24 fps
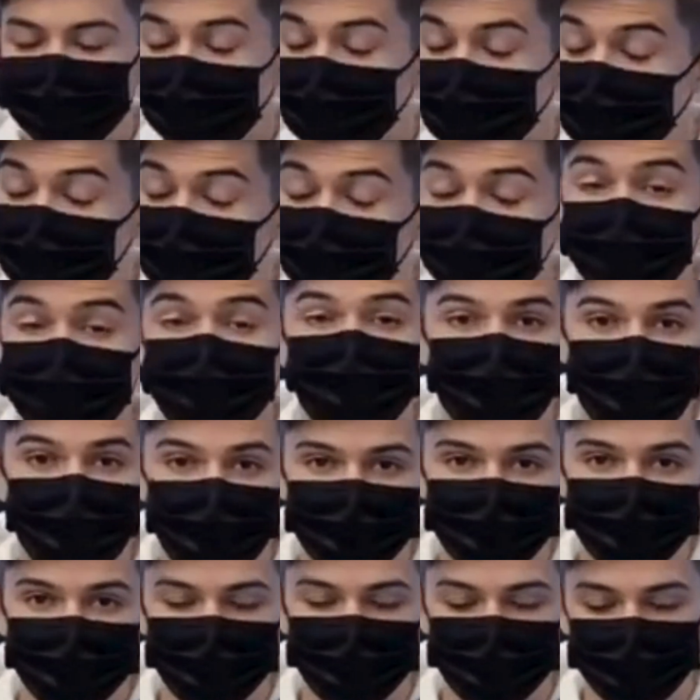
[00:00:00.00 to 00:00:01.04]
Kling is
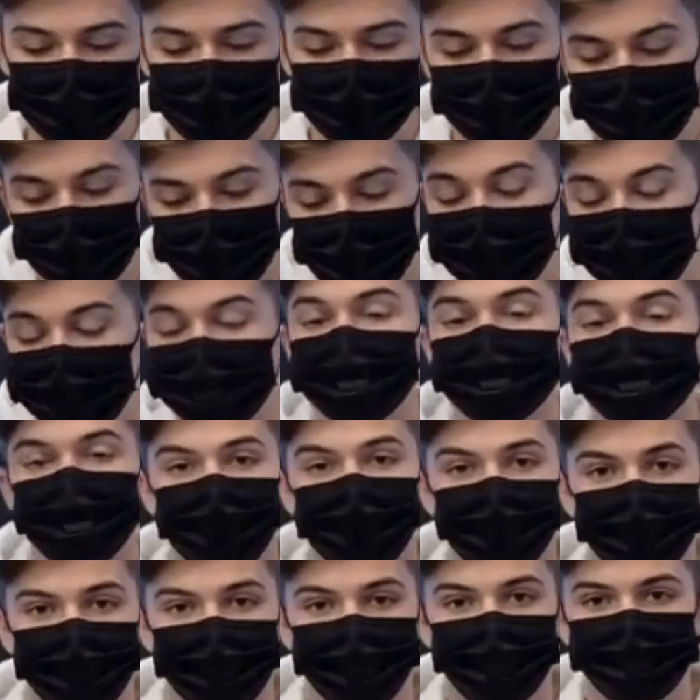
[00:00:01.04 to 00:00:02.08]
particularly
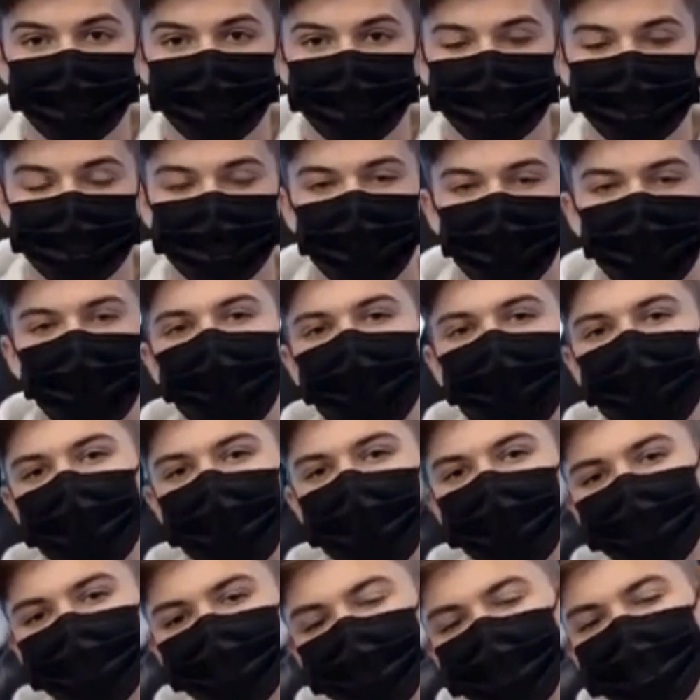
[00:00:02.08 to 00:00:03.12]
strong for realistic
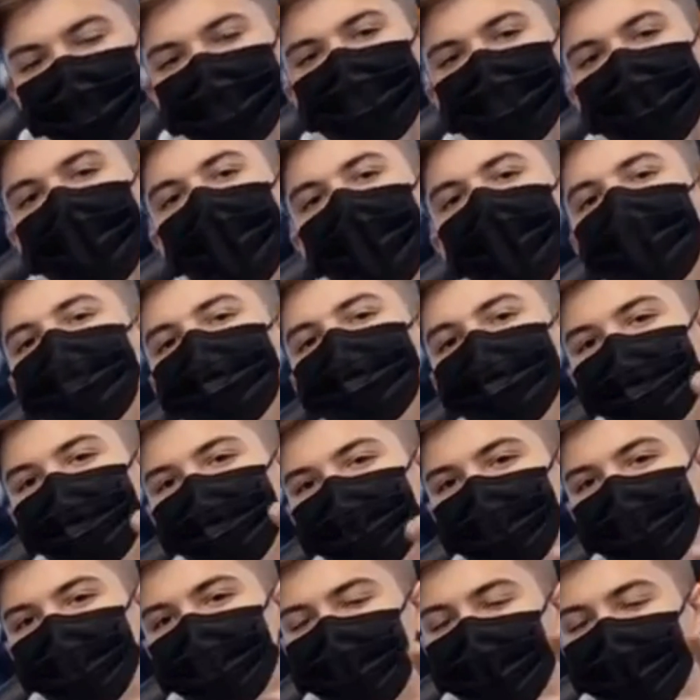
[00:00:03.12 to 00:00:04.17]
human movement and
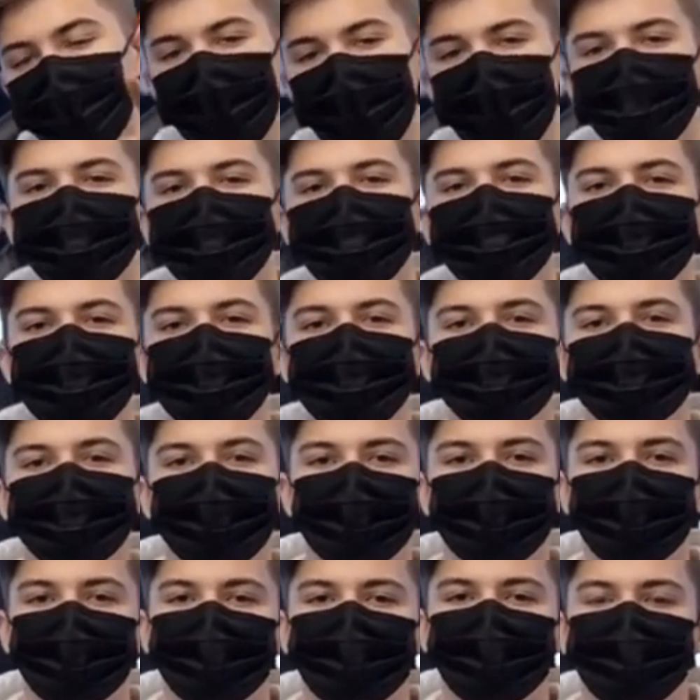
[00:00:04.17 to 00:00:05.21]
multi-shot
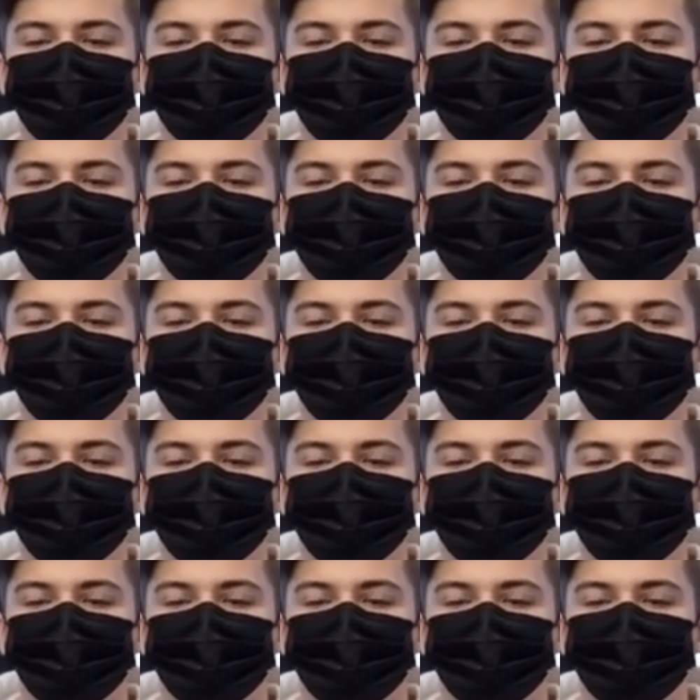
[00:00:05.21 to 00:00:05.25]
sequences with